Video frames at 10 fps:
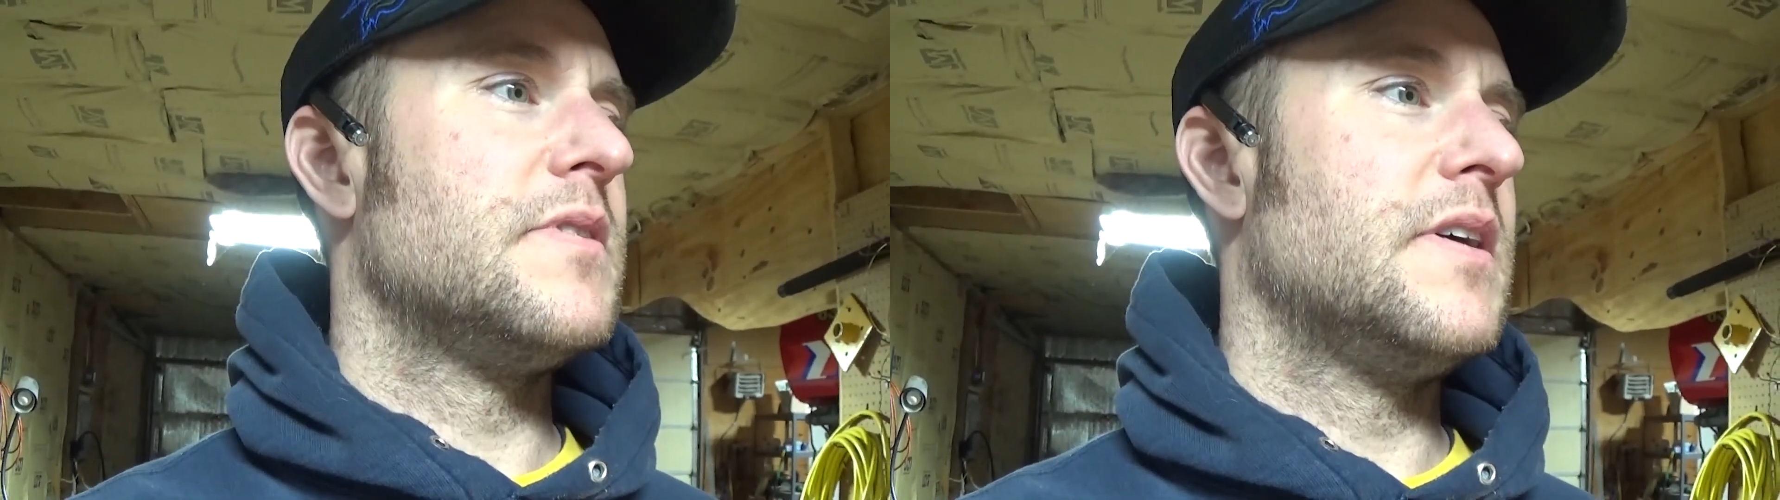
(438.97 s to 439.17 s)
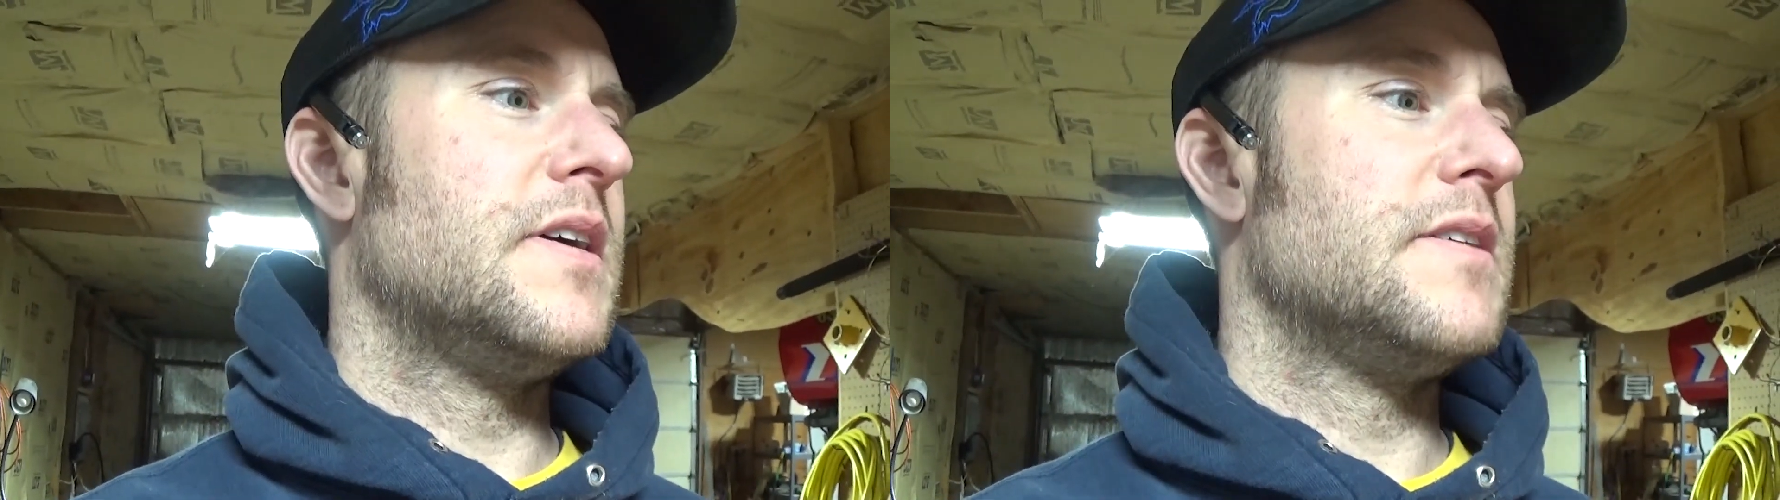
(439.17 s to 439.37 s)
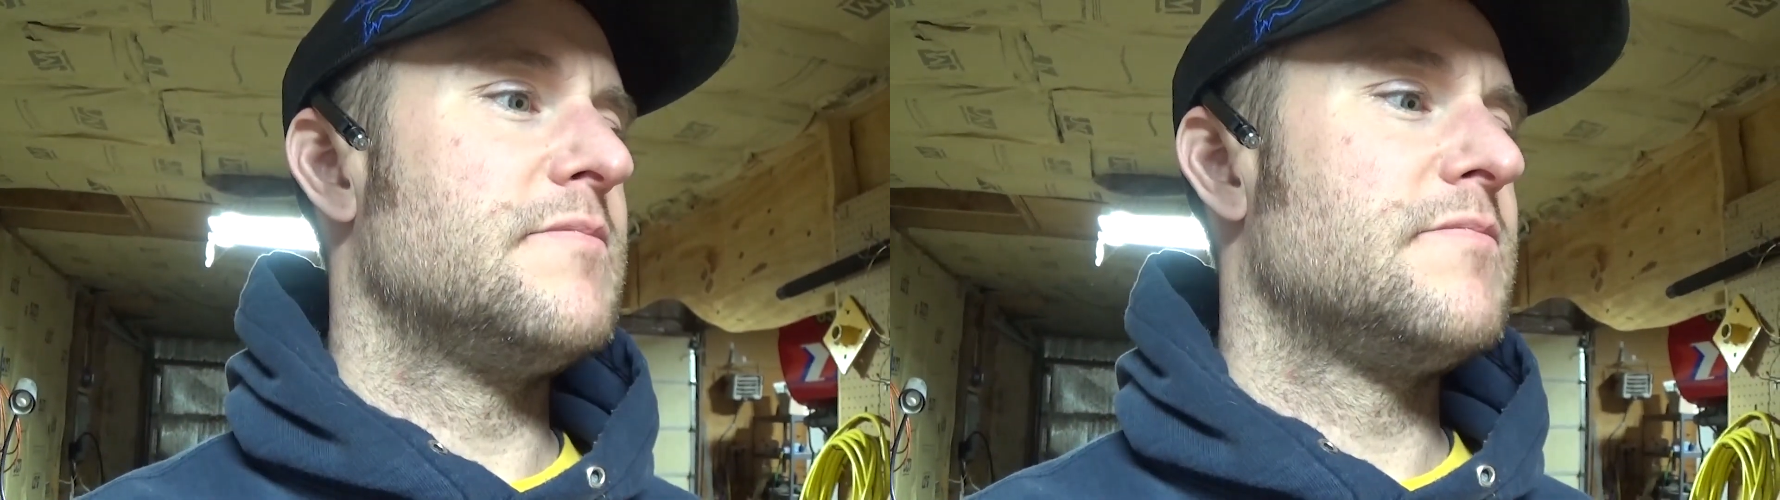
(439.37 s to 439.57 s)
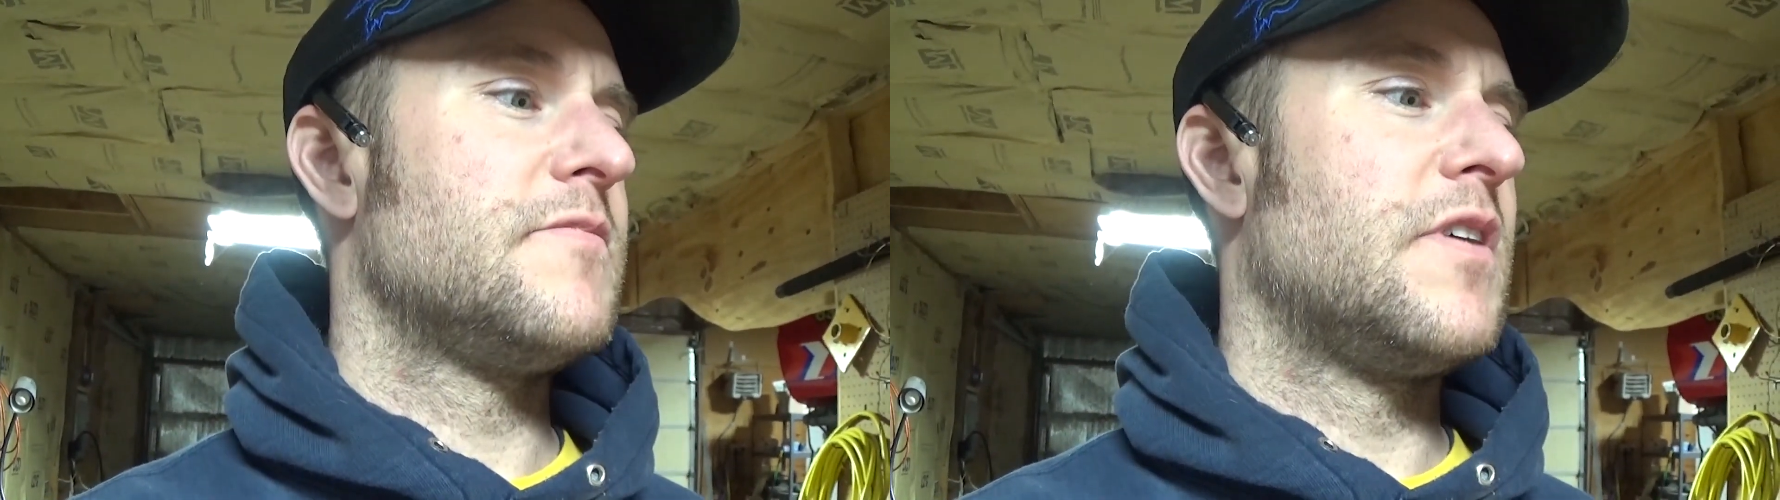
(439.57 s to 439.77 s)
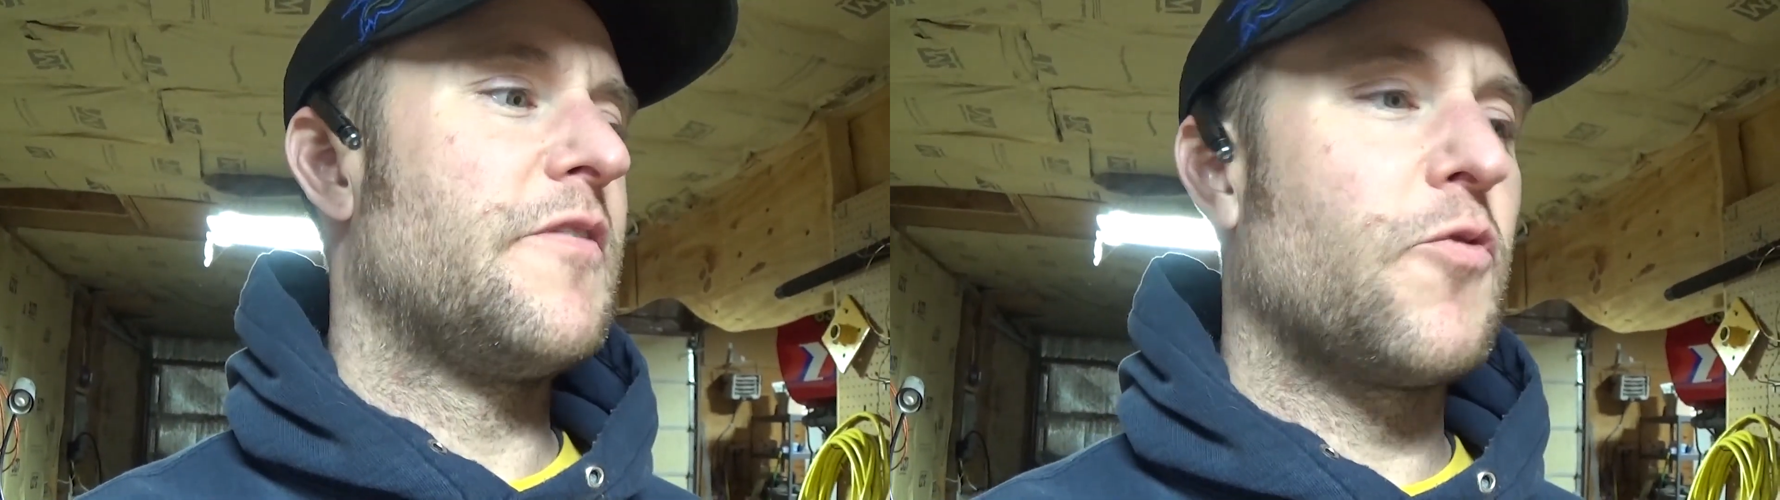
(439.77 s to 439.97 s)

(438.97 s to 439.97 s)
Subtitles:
a